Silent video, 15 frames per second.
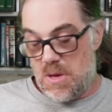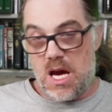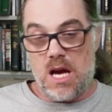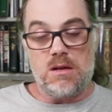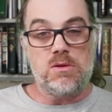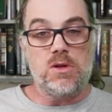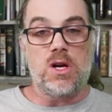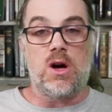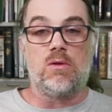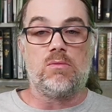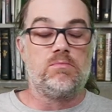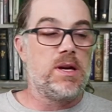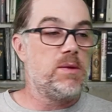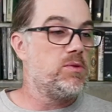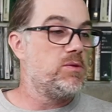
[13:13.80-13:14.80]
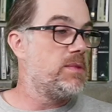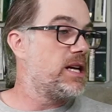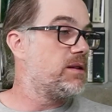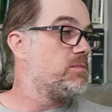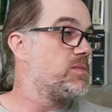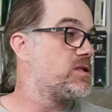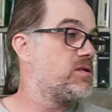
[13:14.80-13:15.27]
And, people
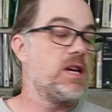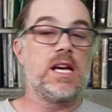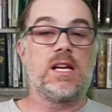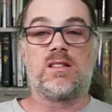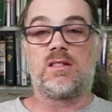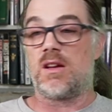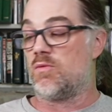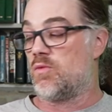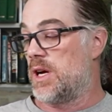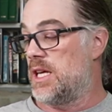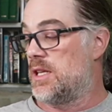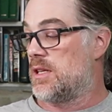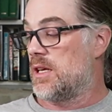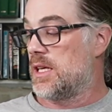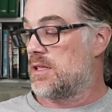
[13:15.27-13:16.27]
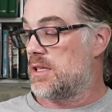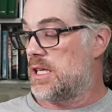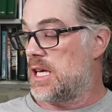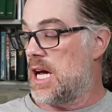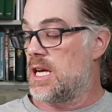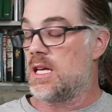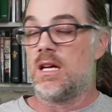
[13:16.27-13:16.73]
make mistakes. They read things.
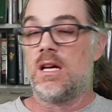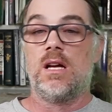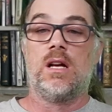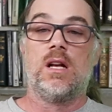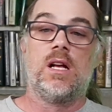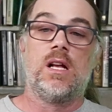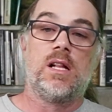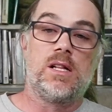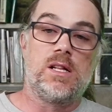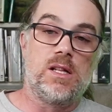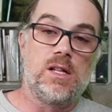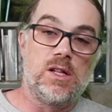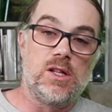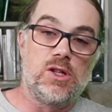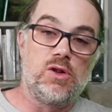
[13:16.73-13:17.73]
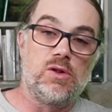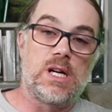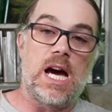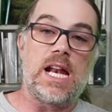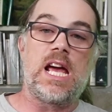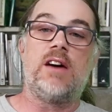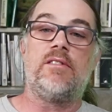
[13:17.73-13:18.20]
Again, you
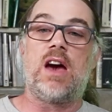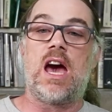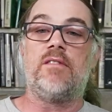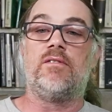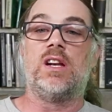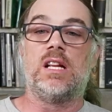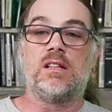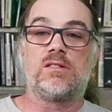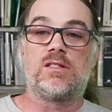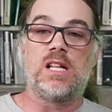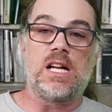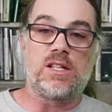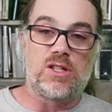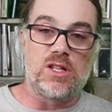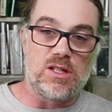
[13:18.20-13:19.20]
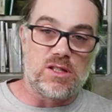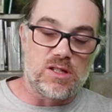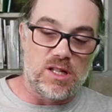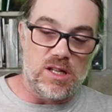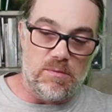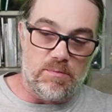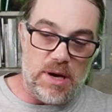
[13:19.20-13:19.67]
got to have evidence, not just
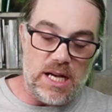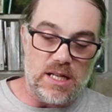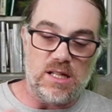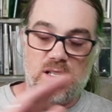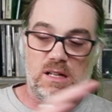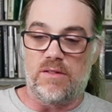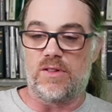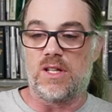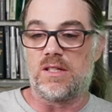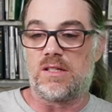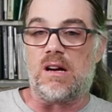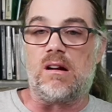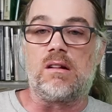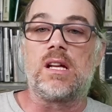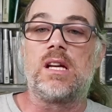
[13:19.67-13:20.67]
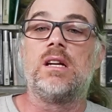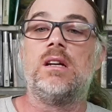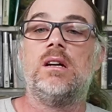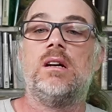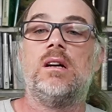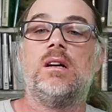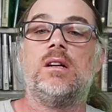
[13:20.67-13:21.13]
the opinion of an attorney.
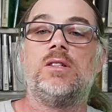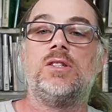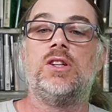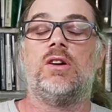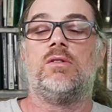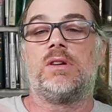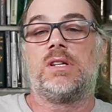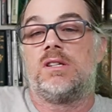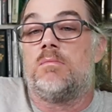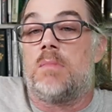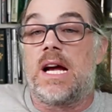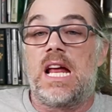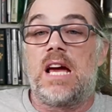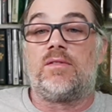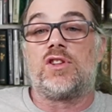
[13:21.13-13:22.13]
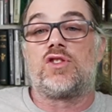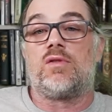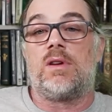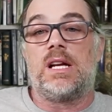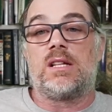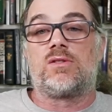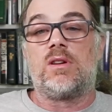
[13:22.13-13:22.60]
And you might have the
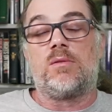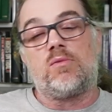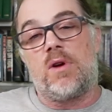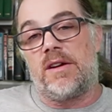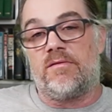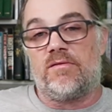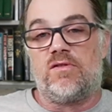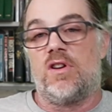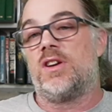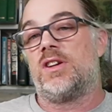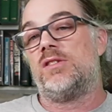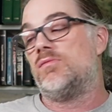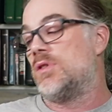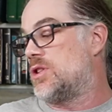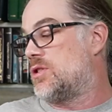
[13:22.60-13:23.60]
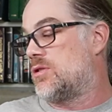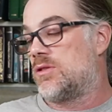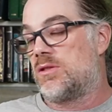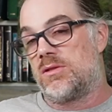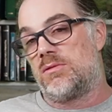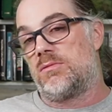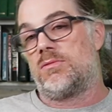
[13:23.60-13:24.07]
transcript right in front of you, which
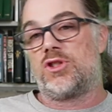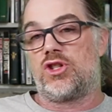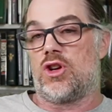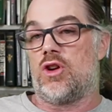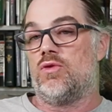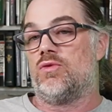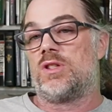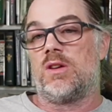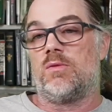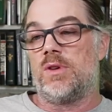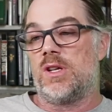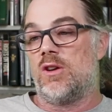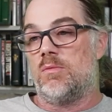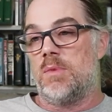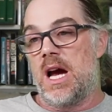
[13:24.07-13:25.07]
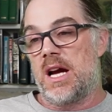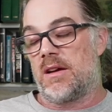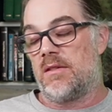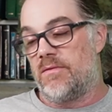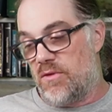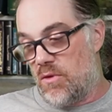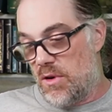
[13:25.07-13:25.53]
shows that we go back
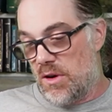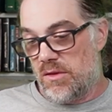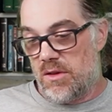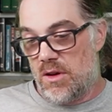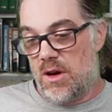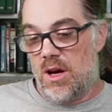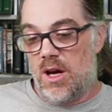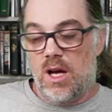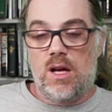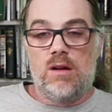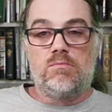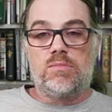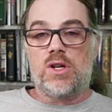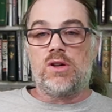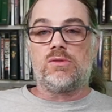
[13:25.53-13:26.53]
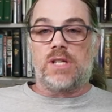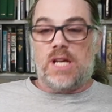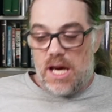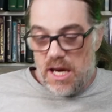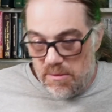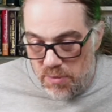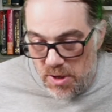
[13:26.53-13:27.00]
and forth. But
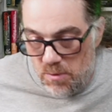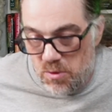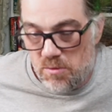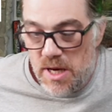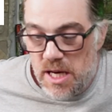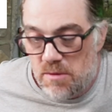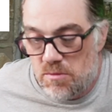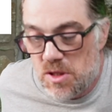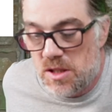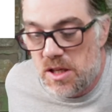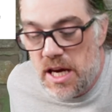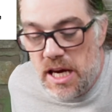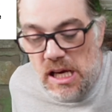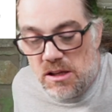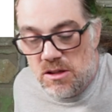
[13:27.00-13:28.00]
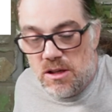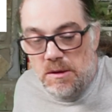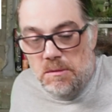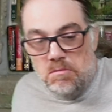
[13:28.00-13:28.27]
okay, people make mistakes.